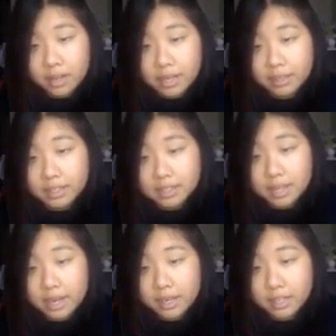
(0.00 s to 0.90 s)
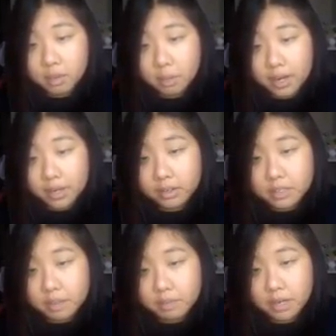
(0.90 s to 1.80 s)
and this line has a
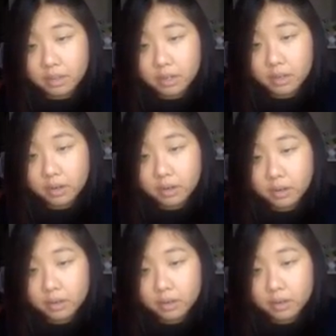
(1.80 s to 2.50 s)
y-intercept down here.